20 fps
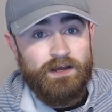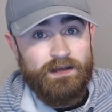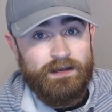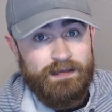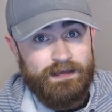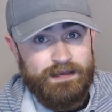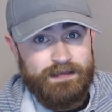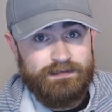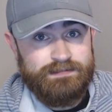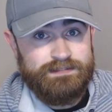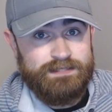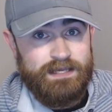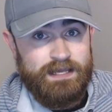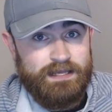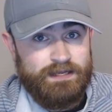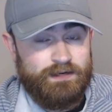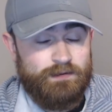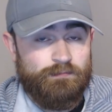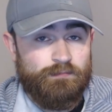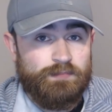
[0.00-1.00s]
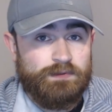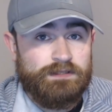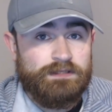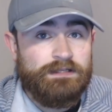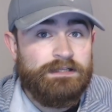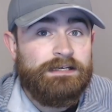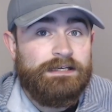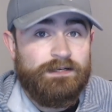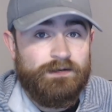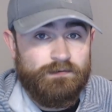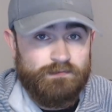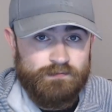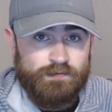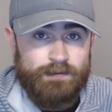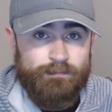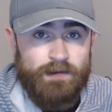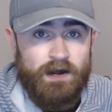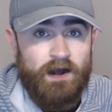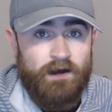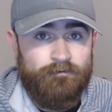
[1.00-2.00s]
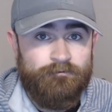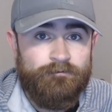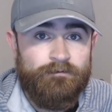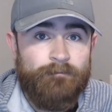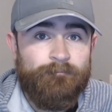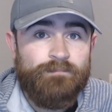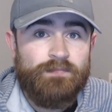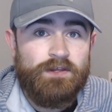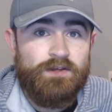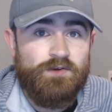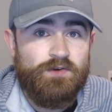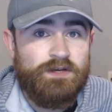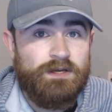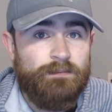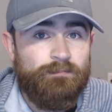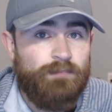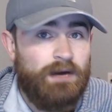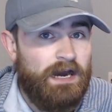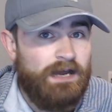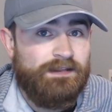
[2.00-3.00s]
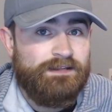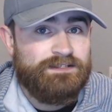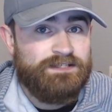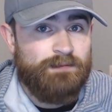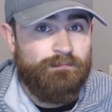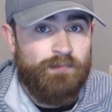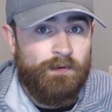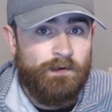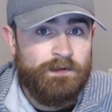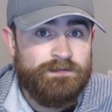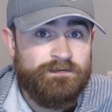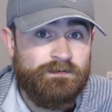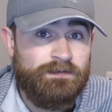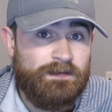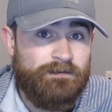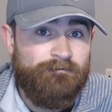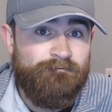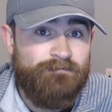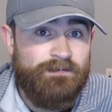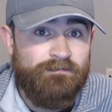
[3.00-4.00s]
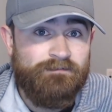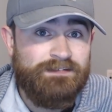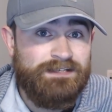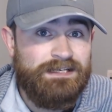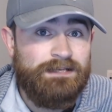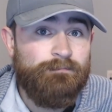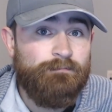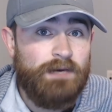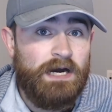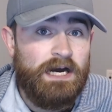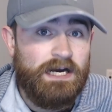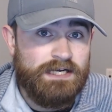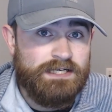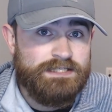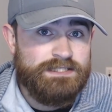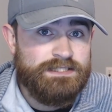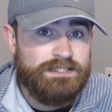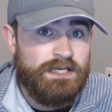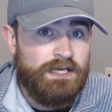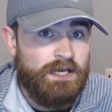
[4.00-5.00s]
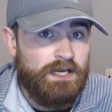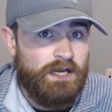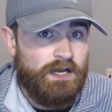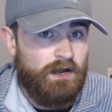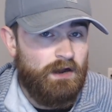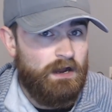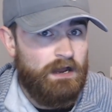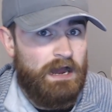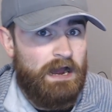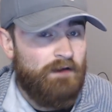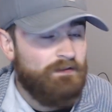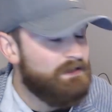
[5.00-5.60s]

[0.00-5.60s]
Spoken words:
is a complete ripoff. You can buy these components for like 15 bucks. How they